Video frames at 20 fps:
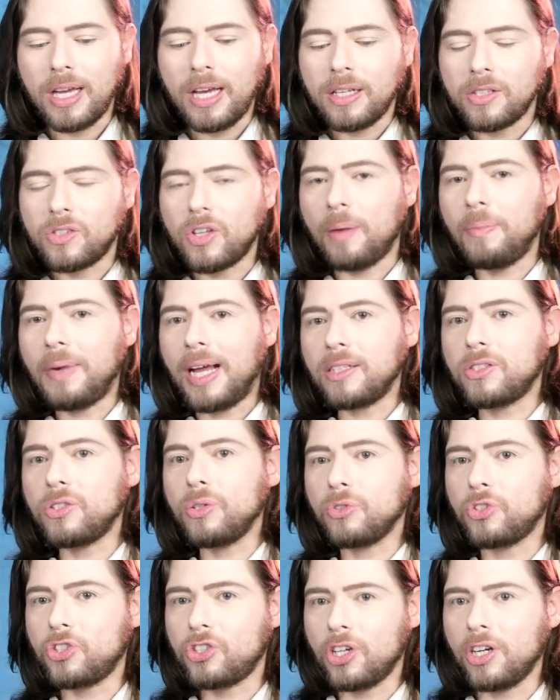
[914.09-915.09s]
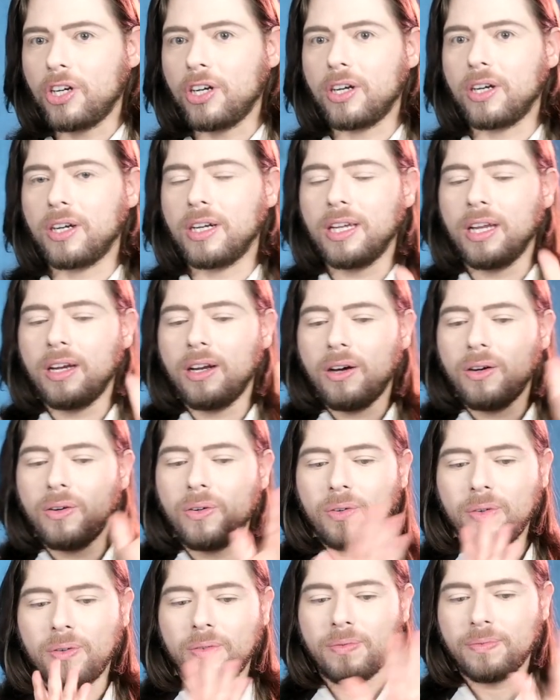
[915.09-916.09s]
So I'm not so sure, you
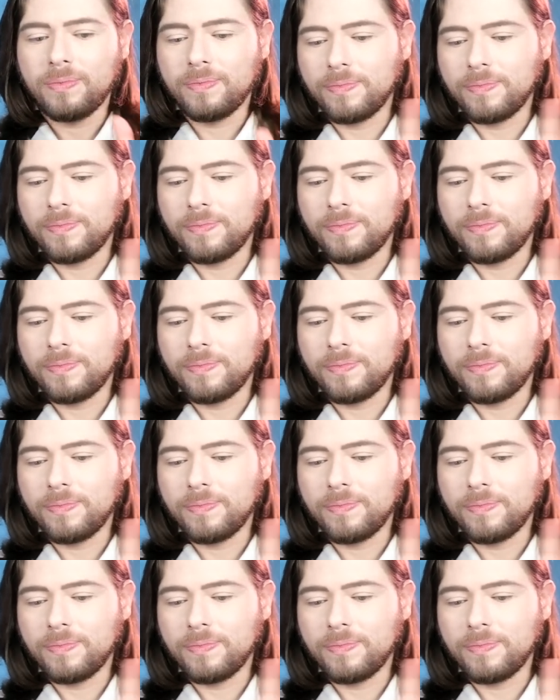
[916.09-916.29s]
know.